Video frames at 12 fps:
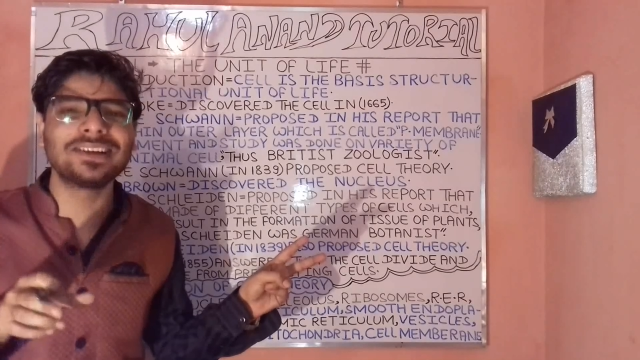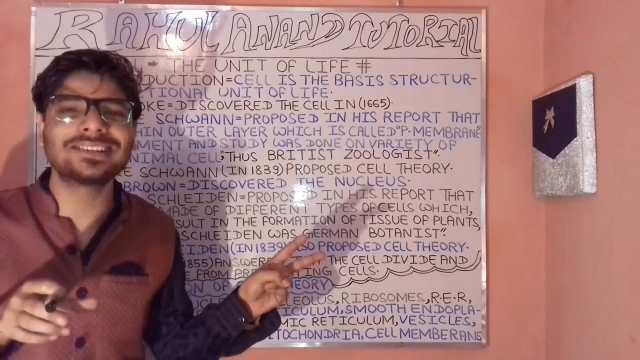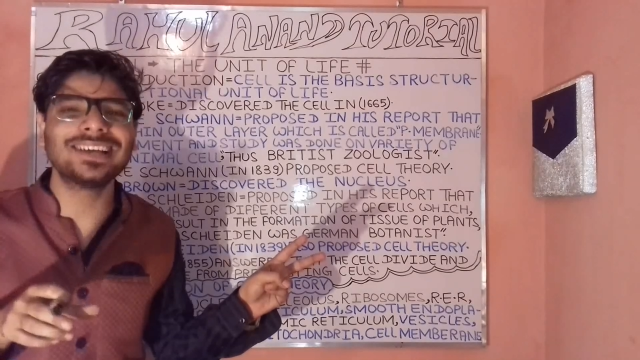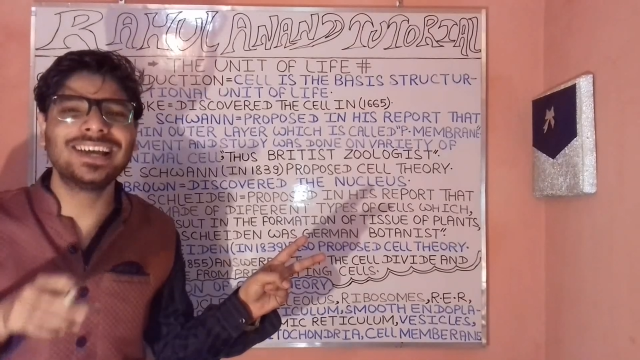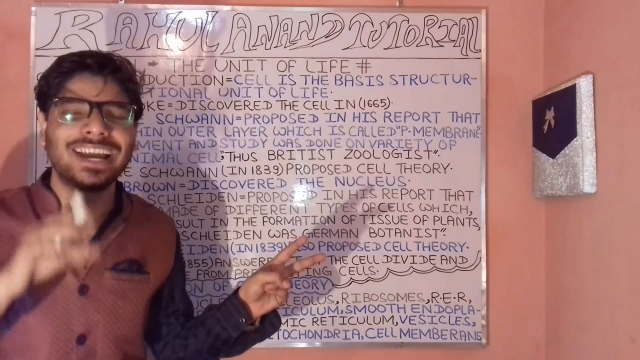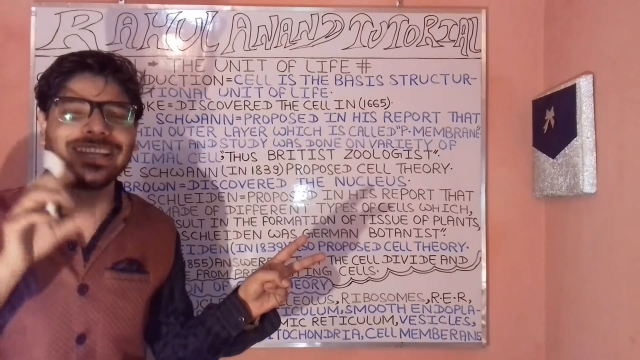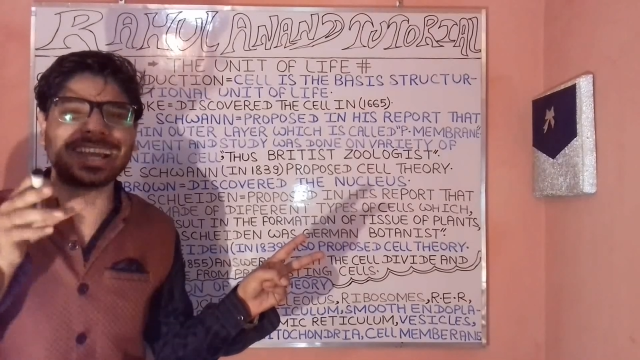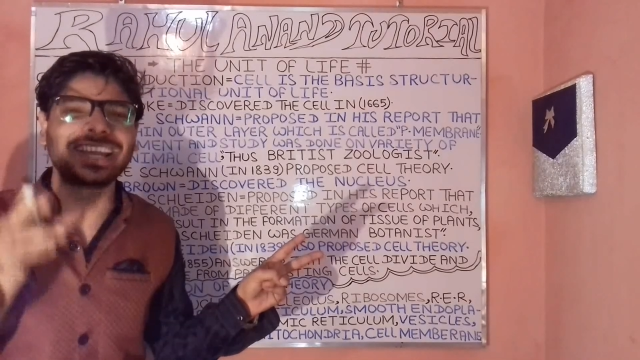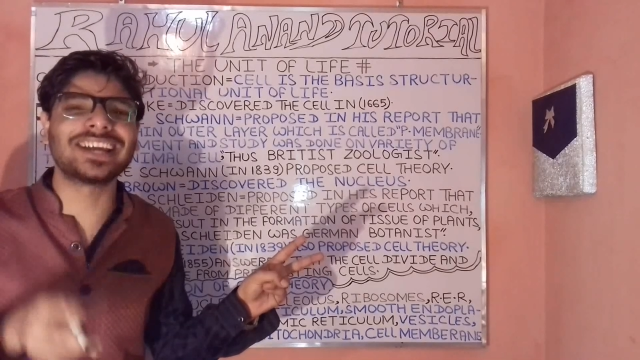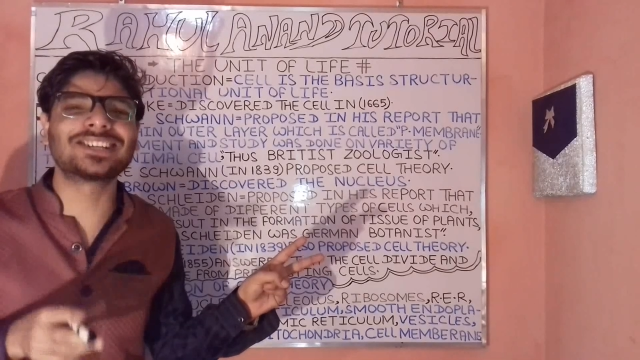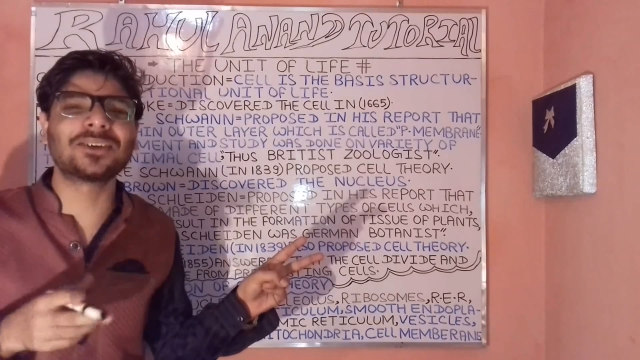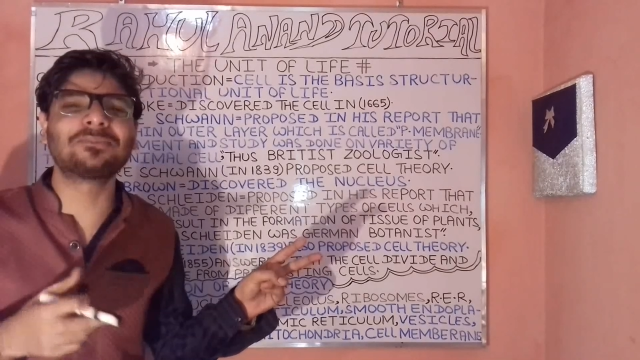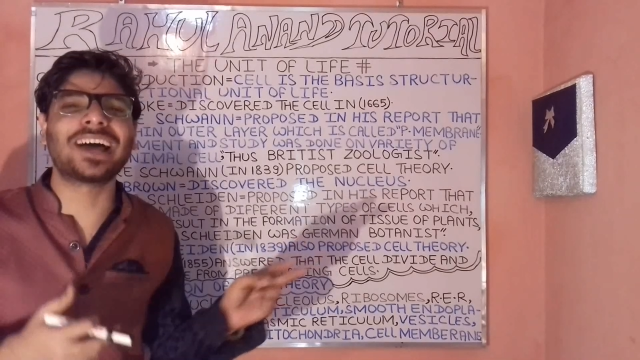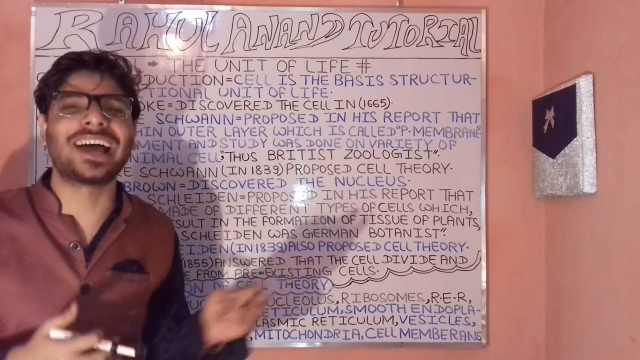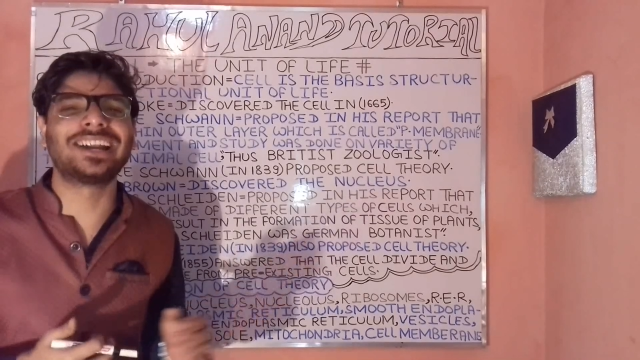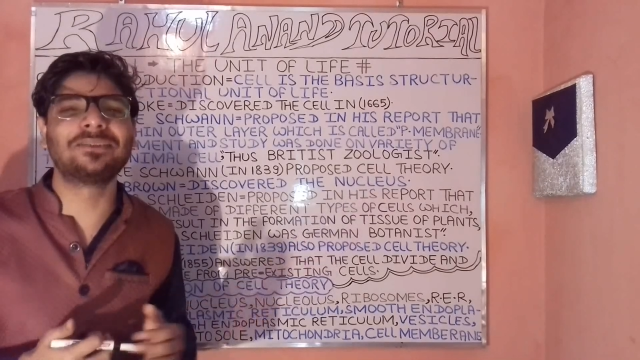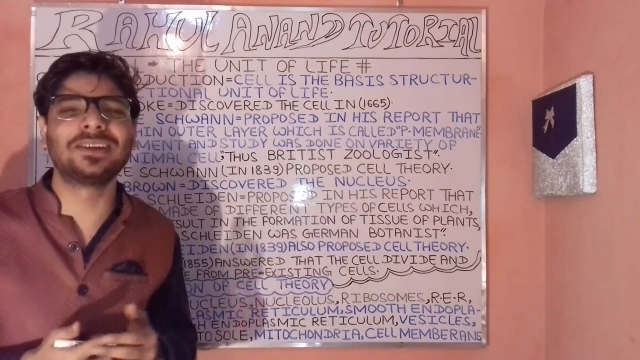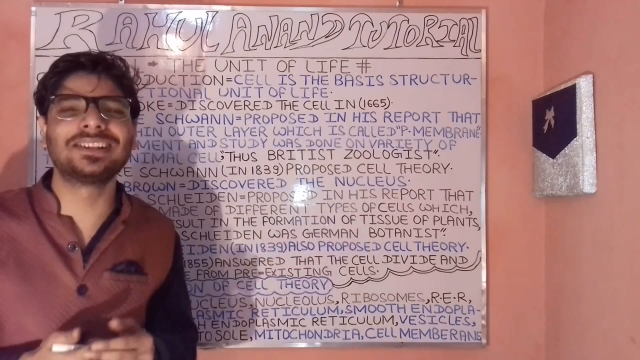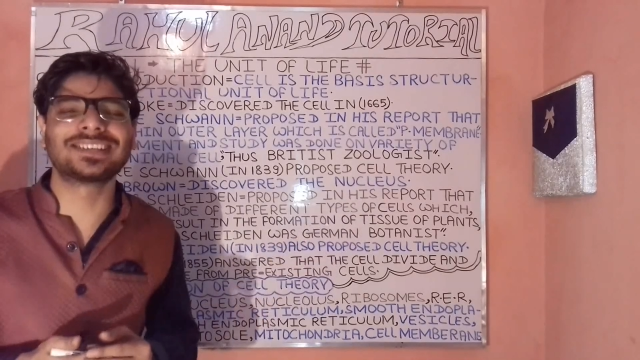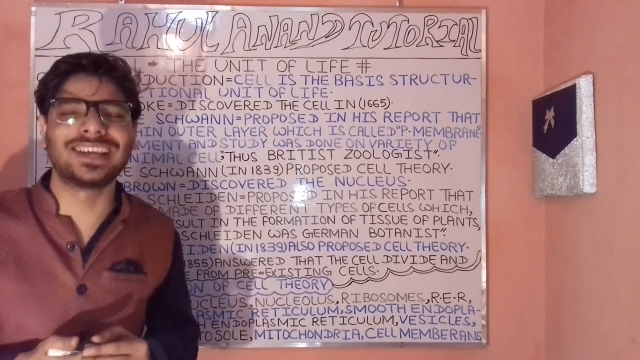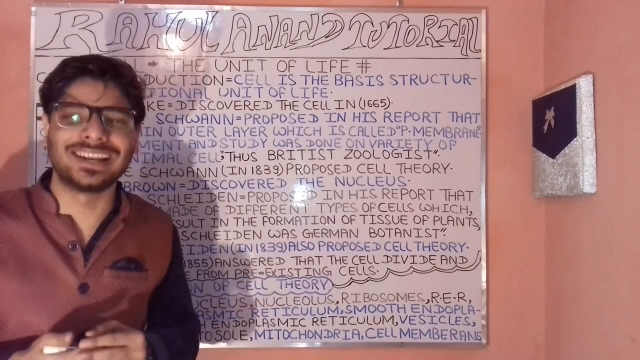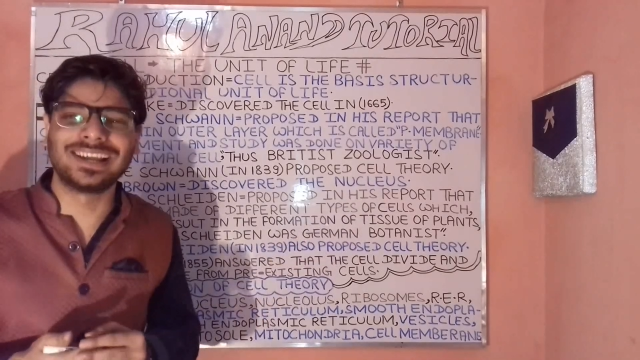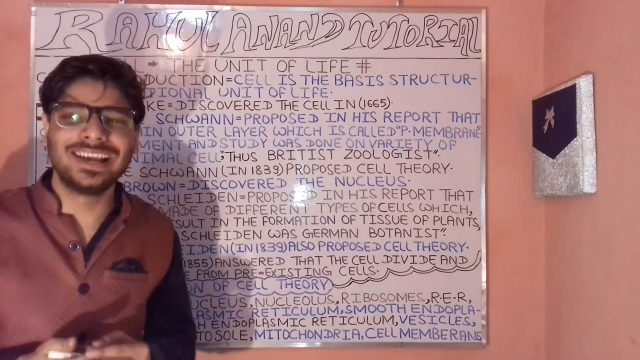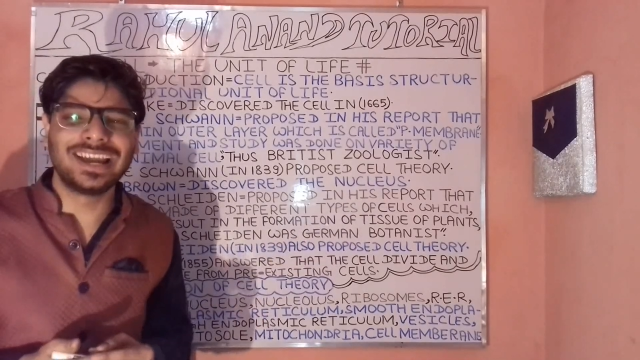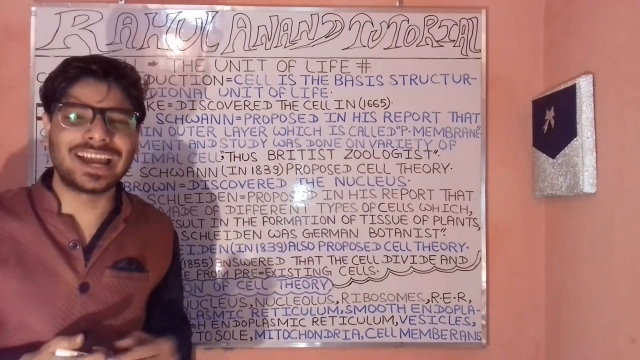Means in the case of the animal cell